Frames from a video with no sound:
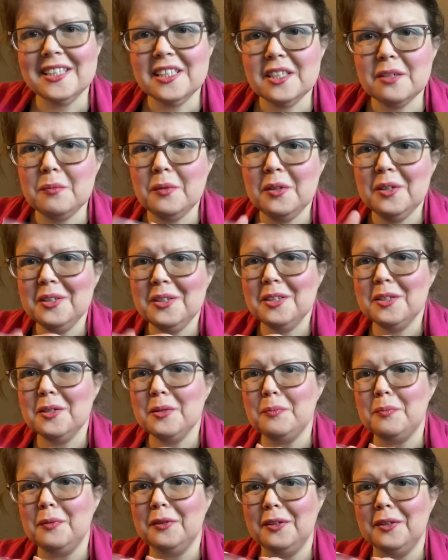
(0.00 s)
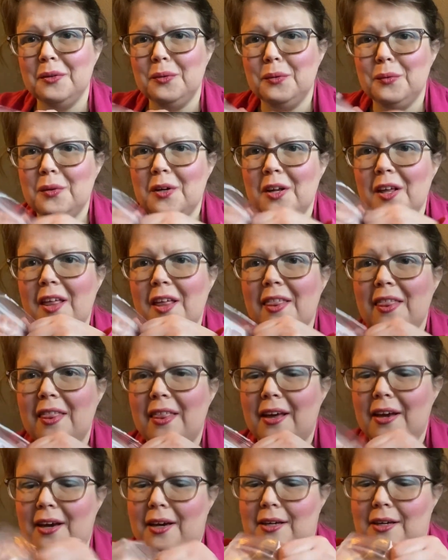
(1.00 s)
similar to the blue
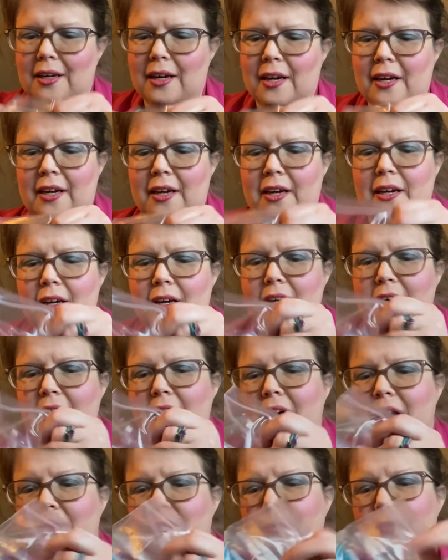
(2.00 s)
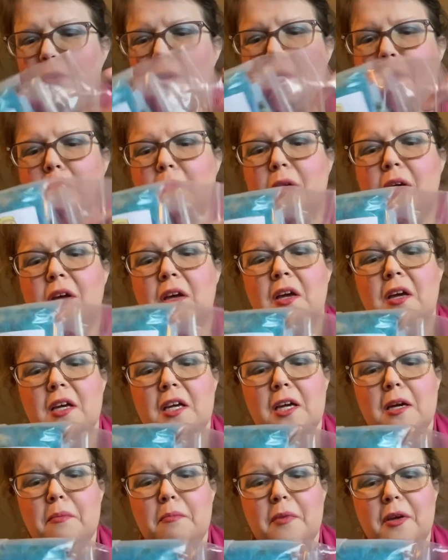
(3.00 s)
that I got from
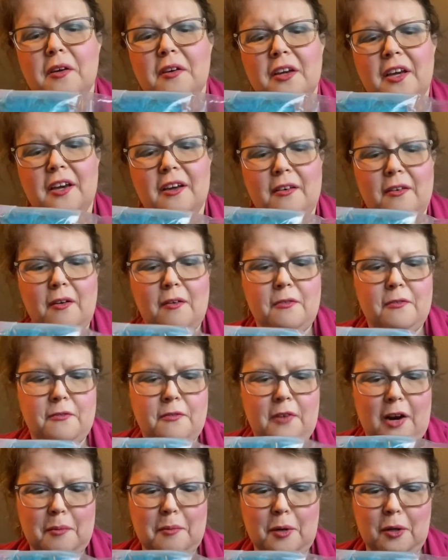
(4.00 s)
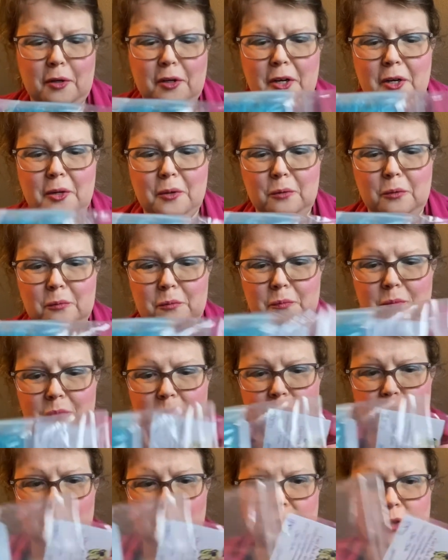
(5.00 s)
Chameleon Fiber Co.
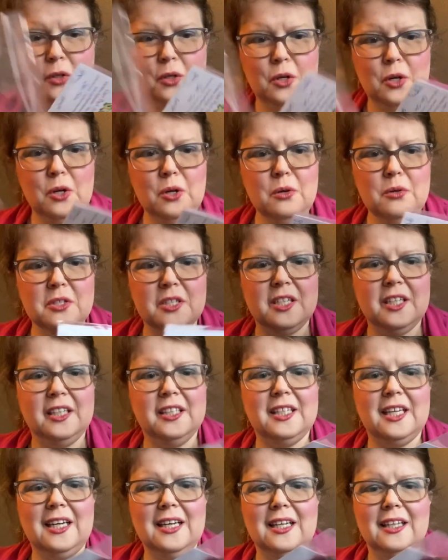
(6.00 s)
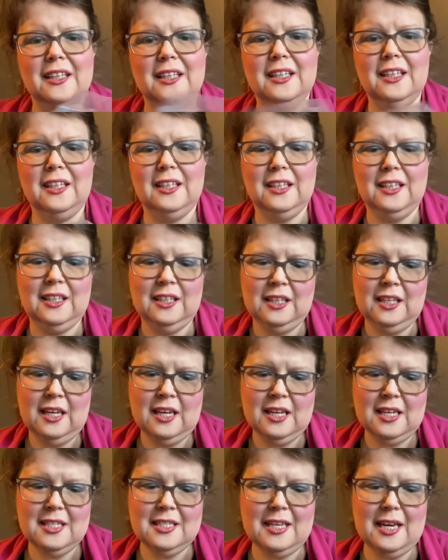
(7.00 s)
Oh, she was sending a little
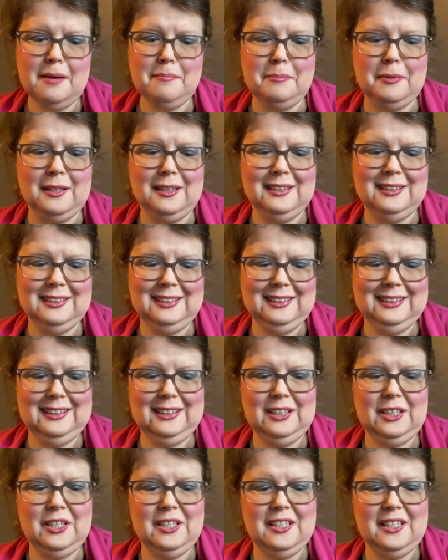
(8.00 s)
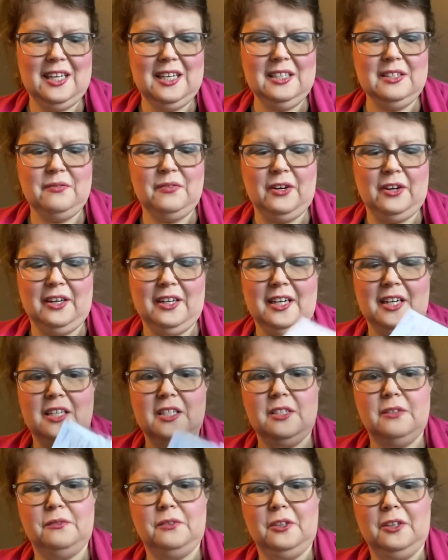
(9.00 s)
sample. That's very
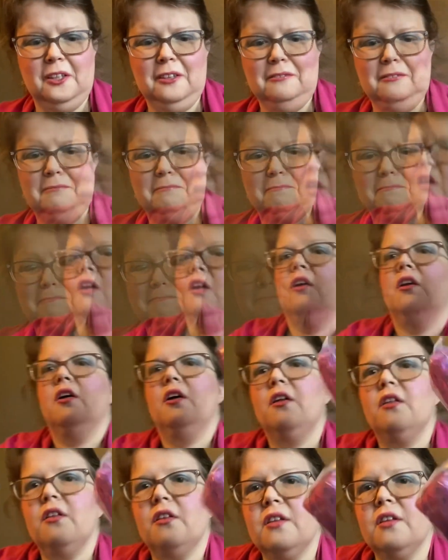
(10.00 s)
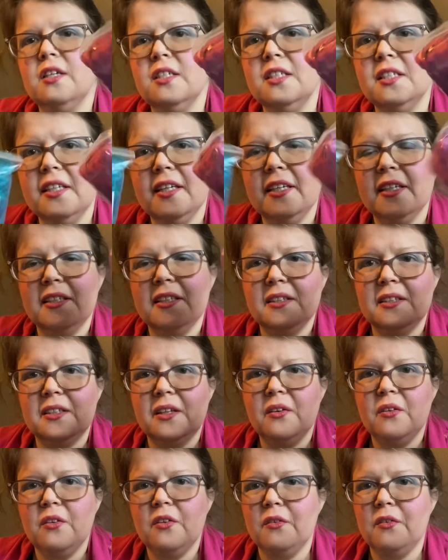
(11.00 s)
nice of her. This is
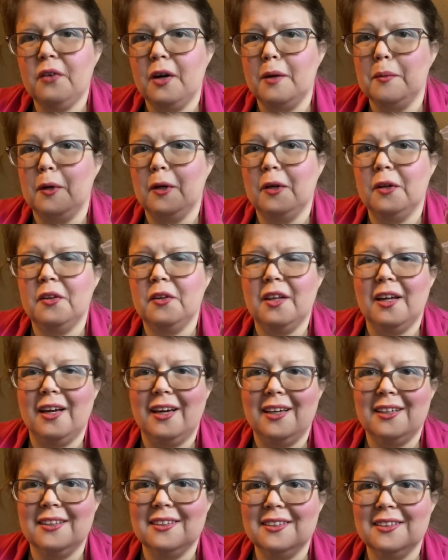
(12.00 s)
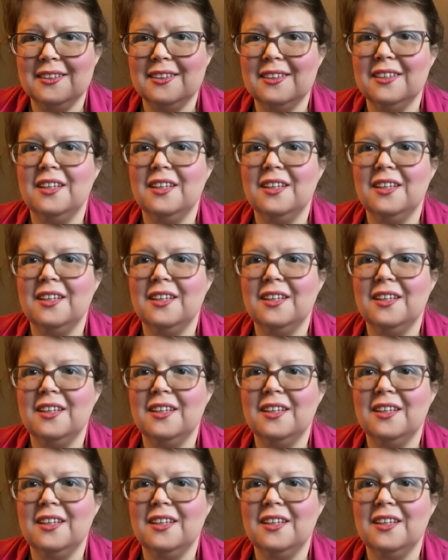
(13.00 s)
the fiber that